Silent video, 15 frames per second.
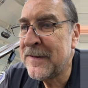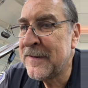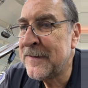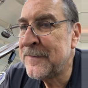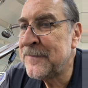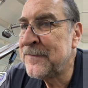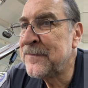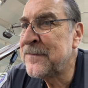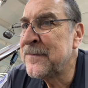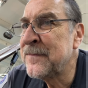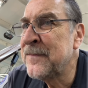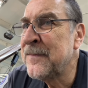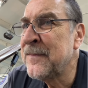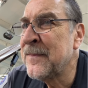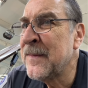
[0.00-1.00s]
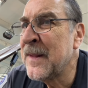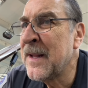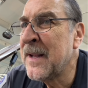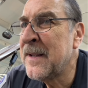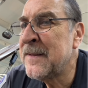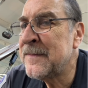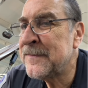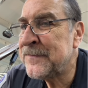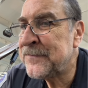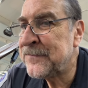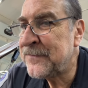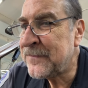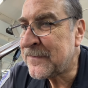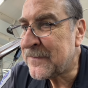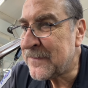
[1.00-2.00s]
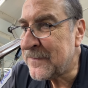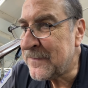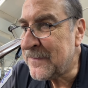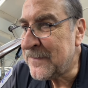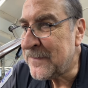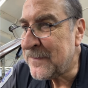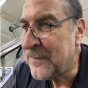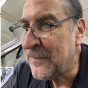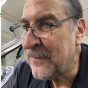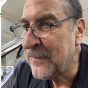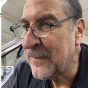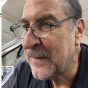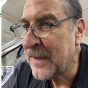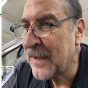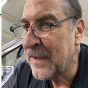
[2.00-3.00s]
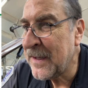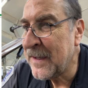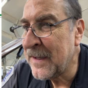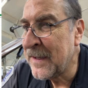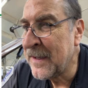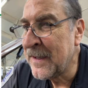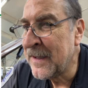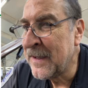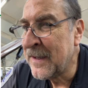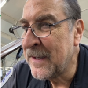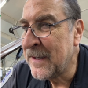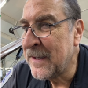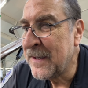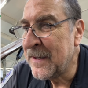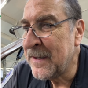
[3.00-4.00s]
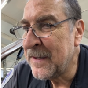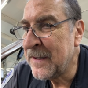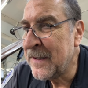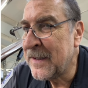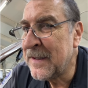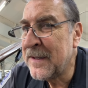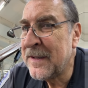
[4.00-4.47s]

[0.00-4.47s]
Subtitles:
No one is speaking in this clip.